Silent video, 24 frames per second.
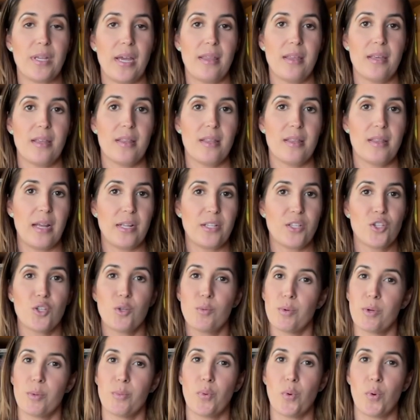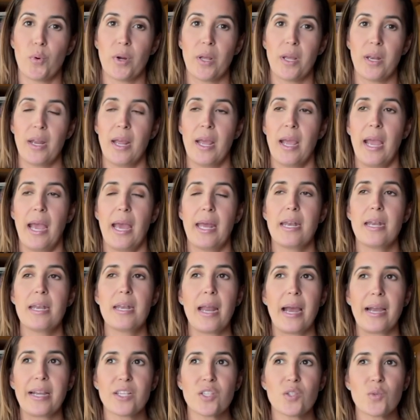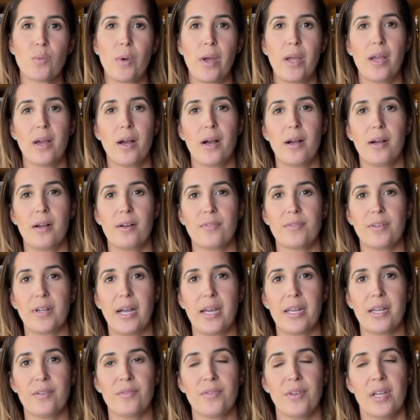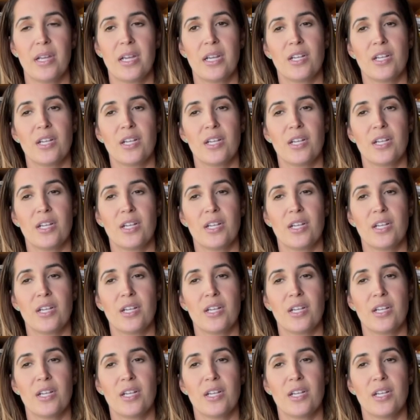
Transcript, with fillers: I think that that's super important, and a nice way of kind of